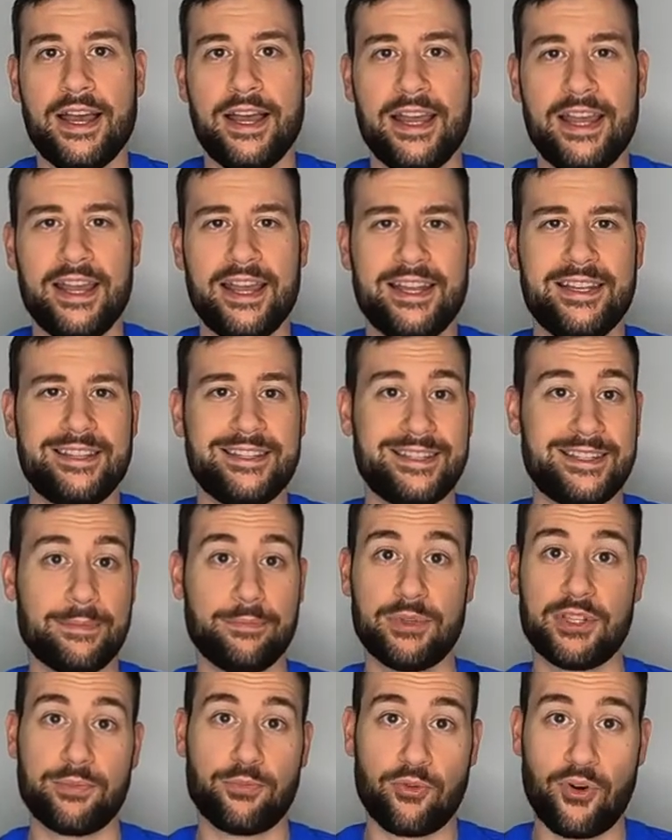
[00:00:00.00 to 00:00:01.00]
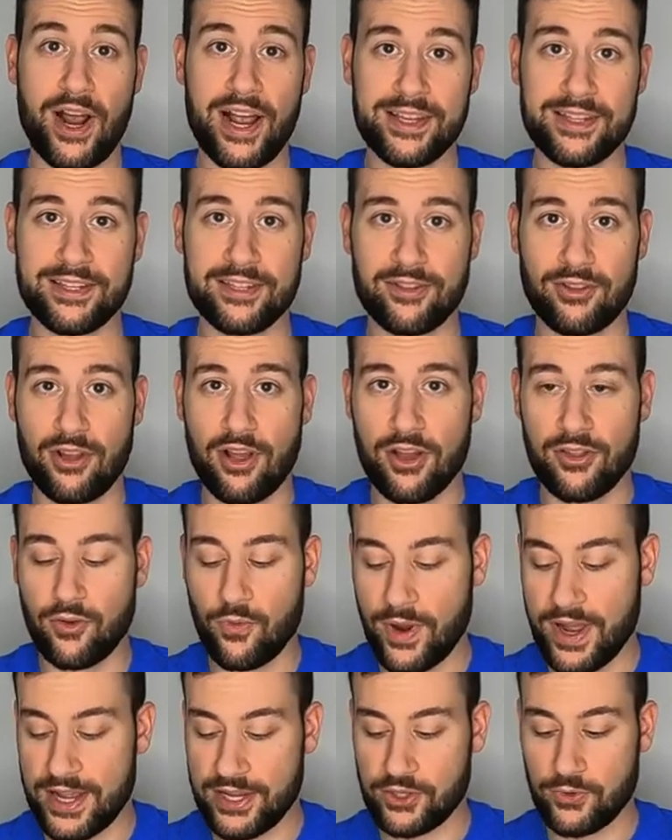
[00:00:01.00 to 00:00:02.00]
and some surprises along the
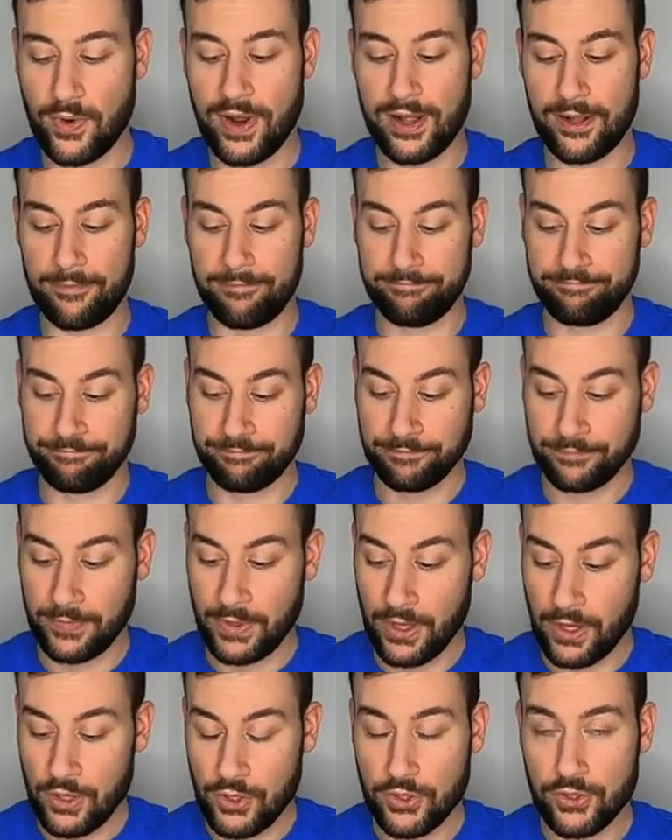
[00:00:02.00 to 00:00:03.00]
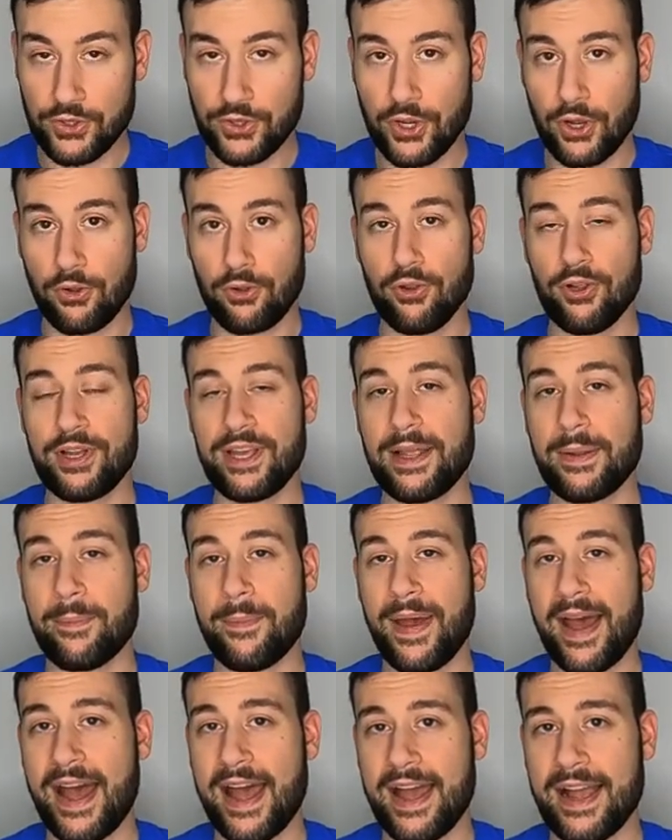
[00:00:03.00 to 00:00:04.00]
way as well. So looking
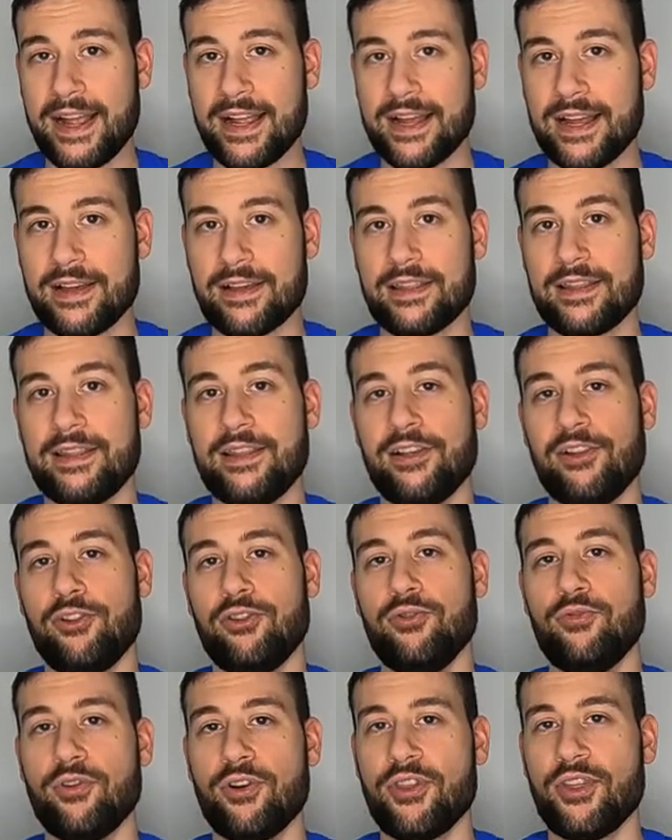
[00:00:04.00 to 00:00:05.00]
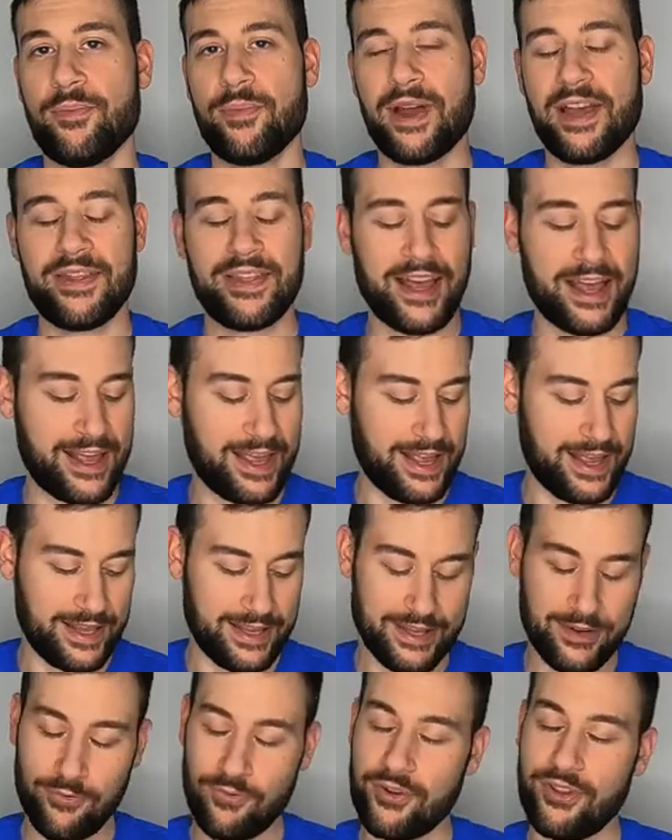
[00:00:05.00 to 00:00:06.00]
back, the lure of the month,
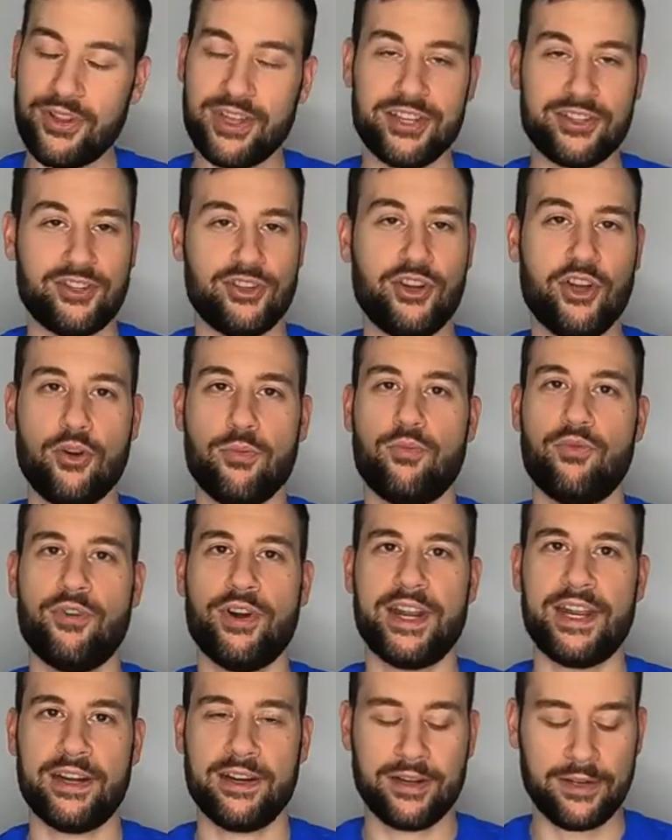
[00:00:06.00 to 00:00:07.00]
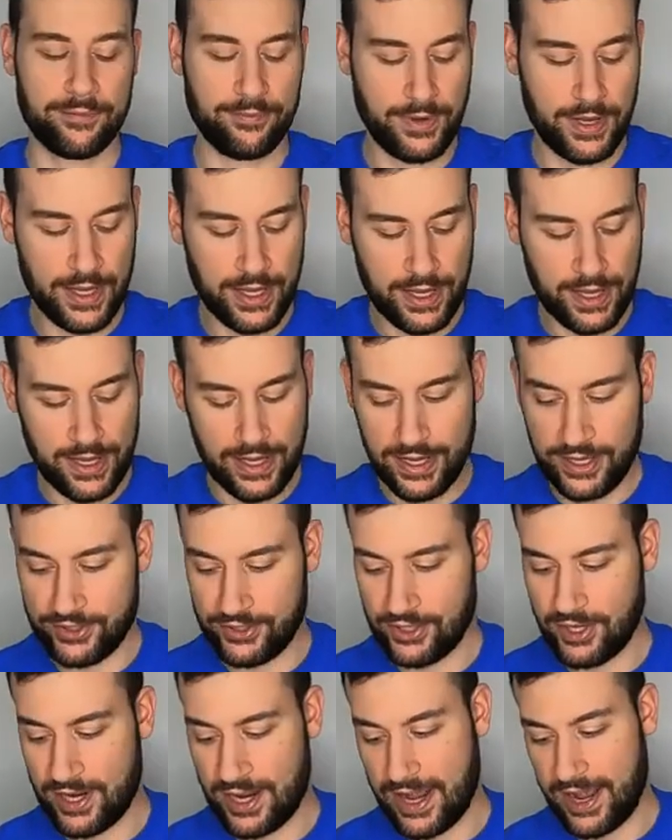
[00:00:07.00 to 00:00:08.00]
it really is a no-brainer.
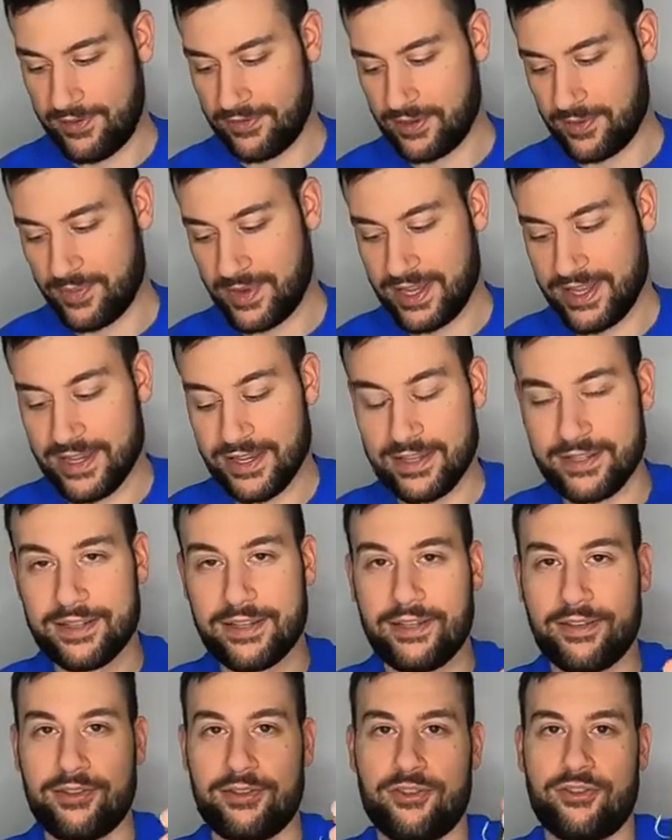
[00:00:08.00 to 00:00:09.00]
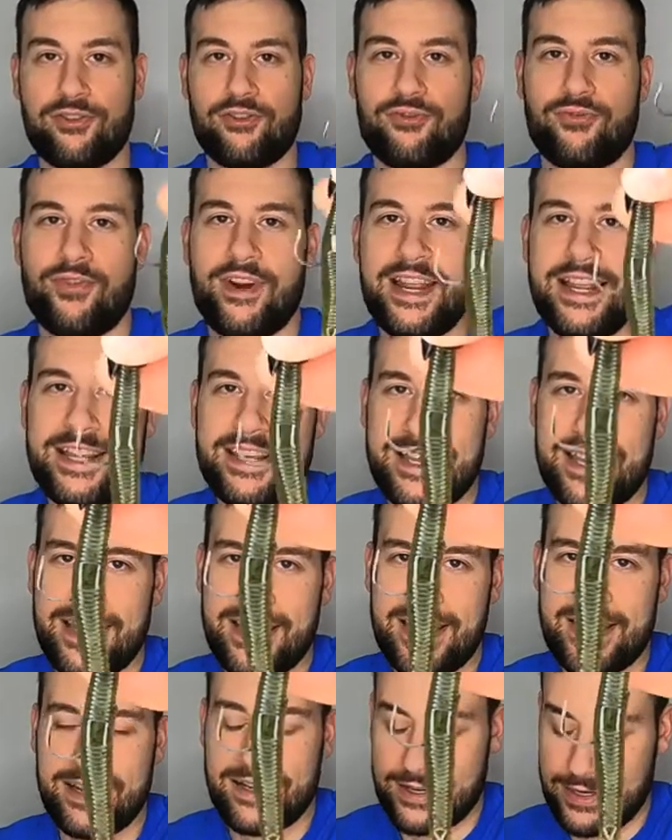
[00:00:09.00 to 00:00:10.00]
It's going to have to be this Strike
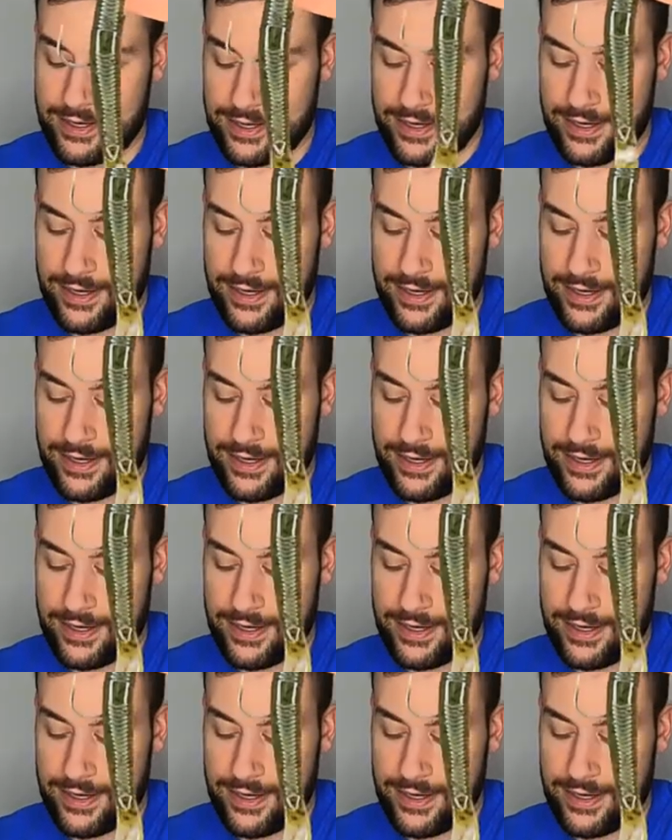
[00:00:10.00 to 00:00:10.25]
King